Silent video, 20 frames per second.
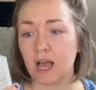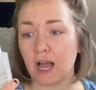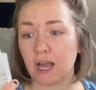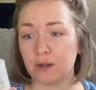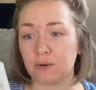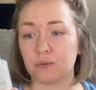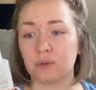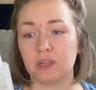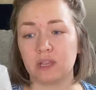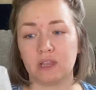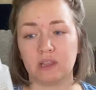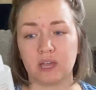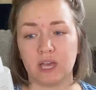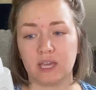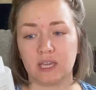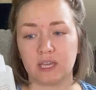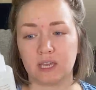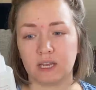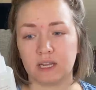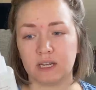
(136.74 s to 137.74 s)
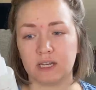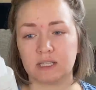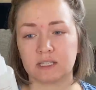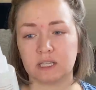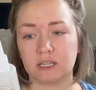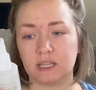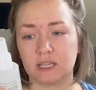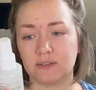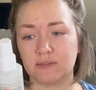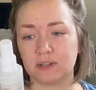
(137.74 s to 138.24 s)
I really like it. It's
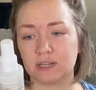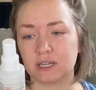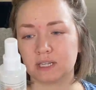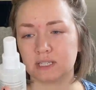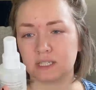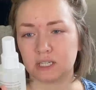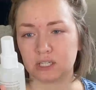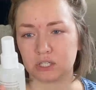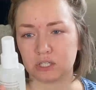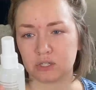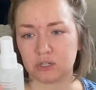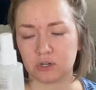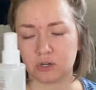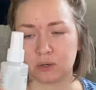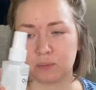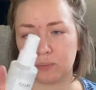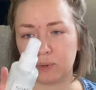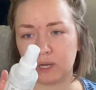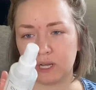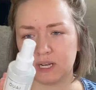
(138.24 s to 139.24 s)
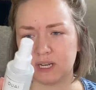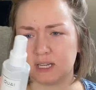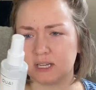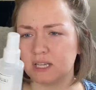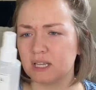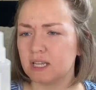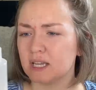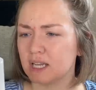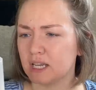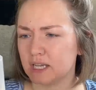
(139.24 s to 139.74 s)
a leave-in conditioner, but
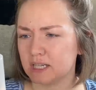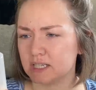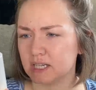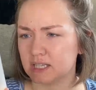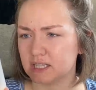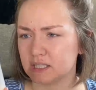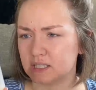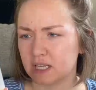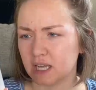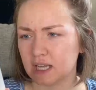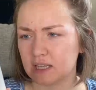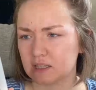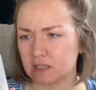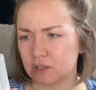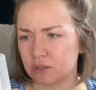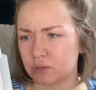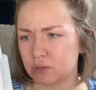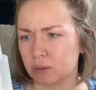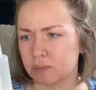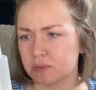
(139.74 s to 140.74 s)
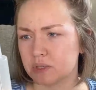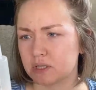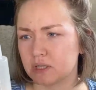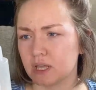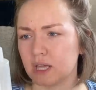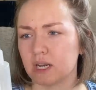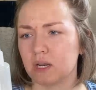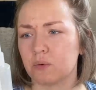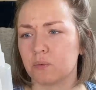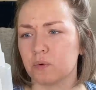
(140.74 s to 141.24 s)
it does say in the description
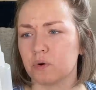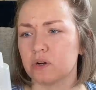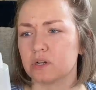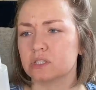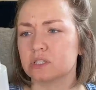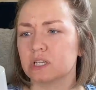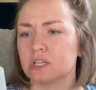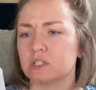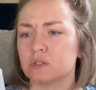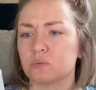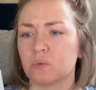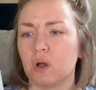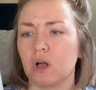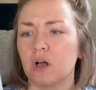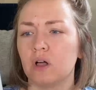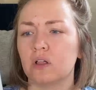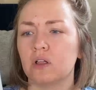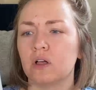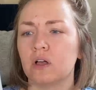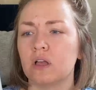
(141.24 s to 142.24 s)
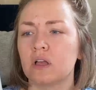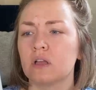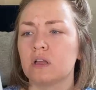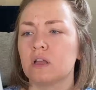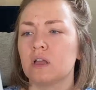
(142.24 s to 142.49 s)
that it works as well.